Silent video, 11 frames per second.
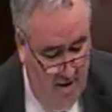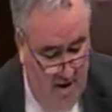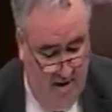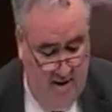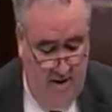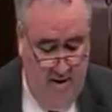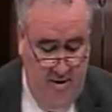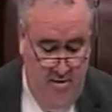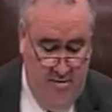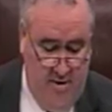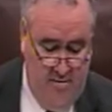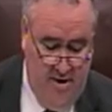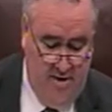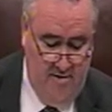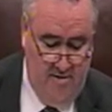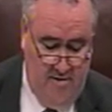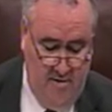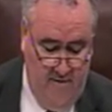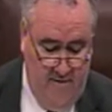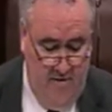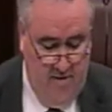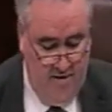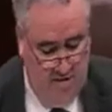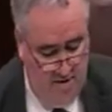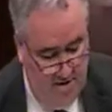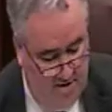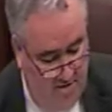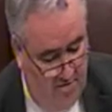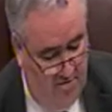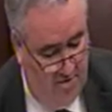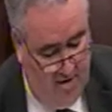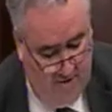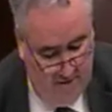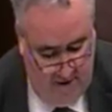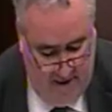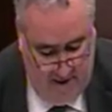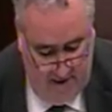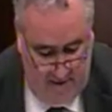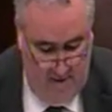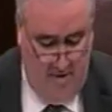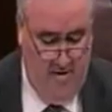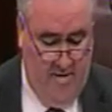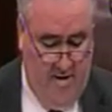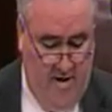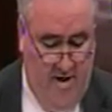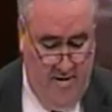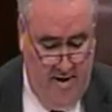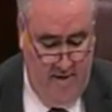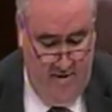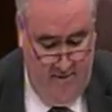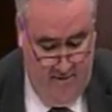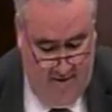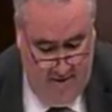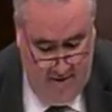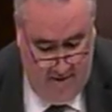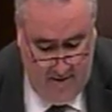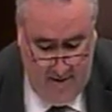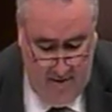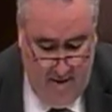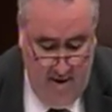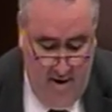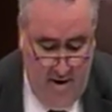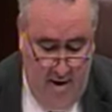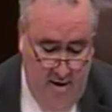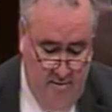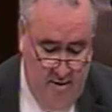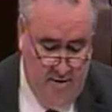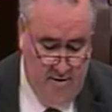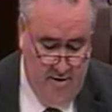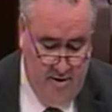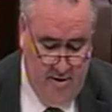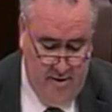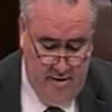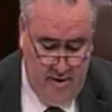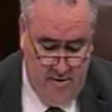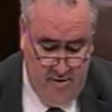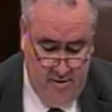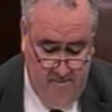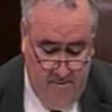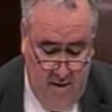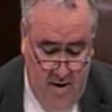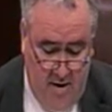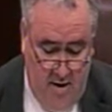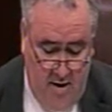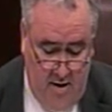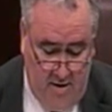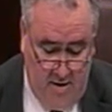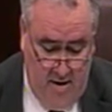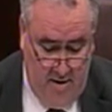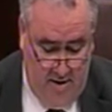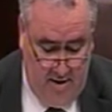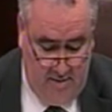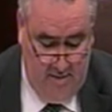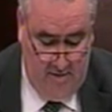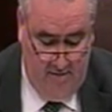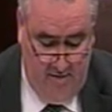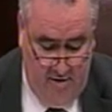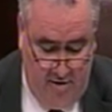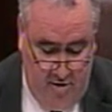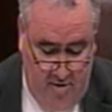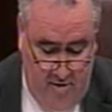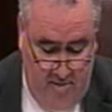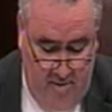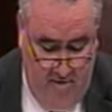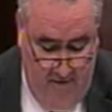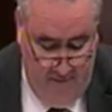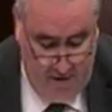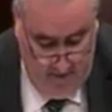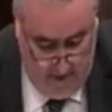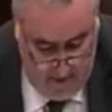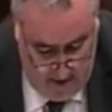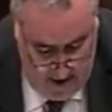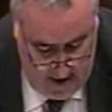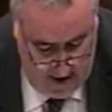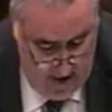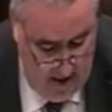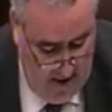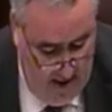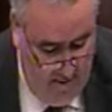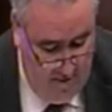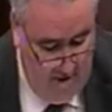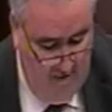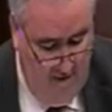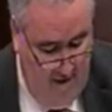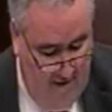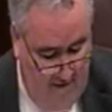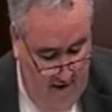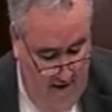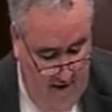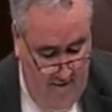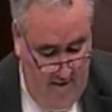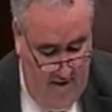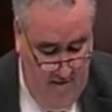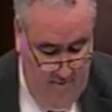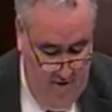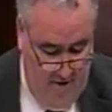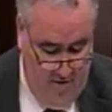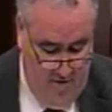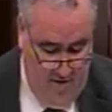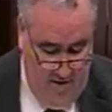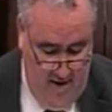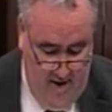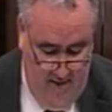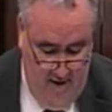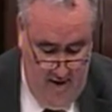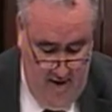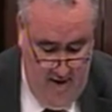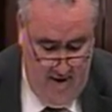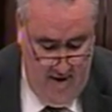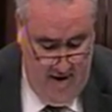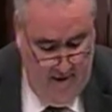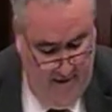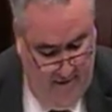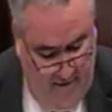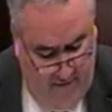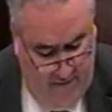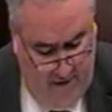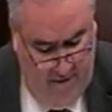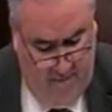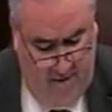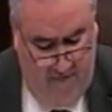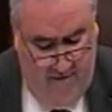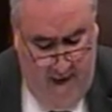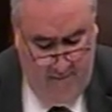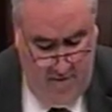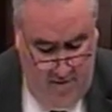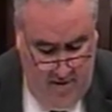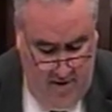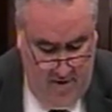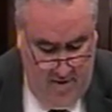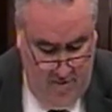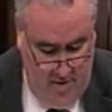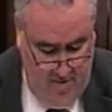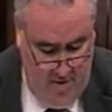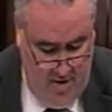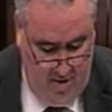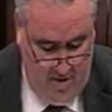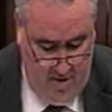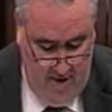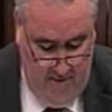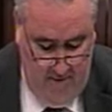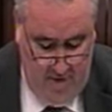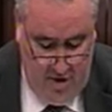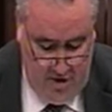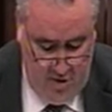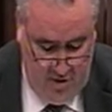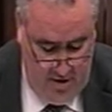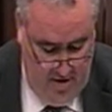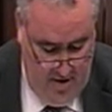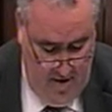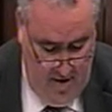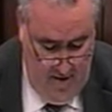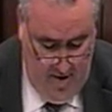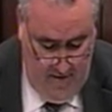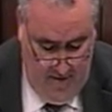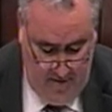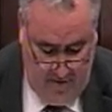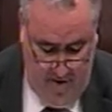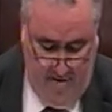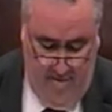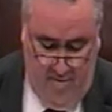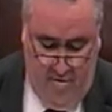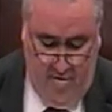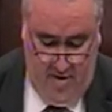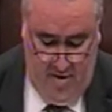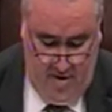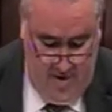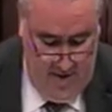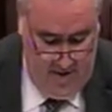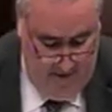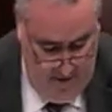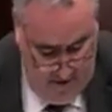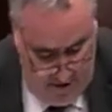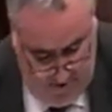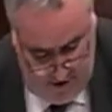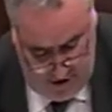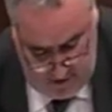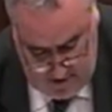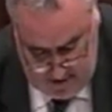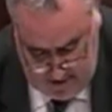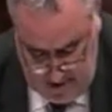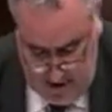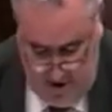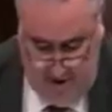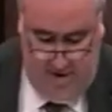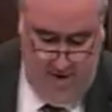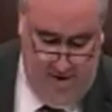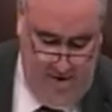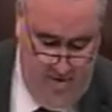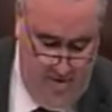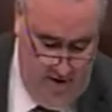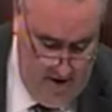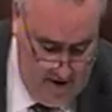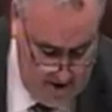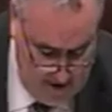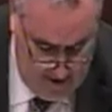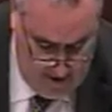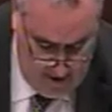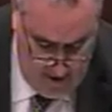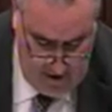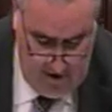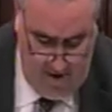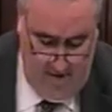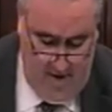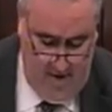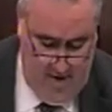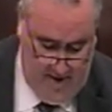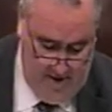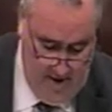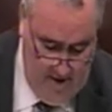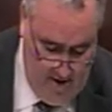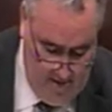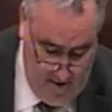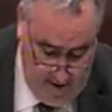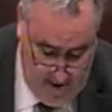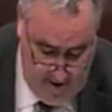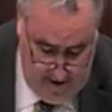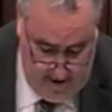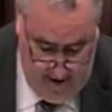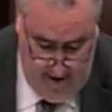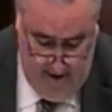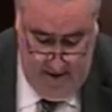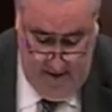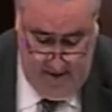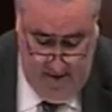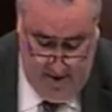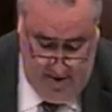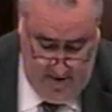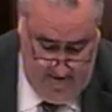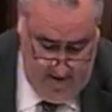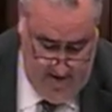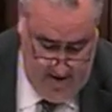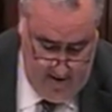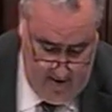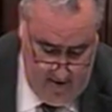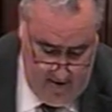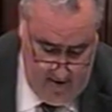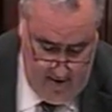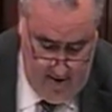And that includes representatives of the various industries, including the services sector, the health sector and restaurant sectors. In this context, whilst the various groups have made reference to the minimum wage, it was never elevated, in my opinion, to the level of it being of absolute and crucial importance that it be reduced. Of what was greater import in the context of their submissions was that the GLCs and REAs and EROs need to be addressed, modernised, especially to reflect the current,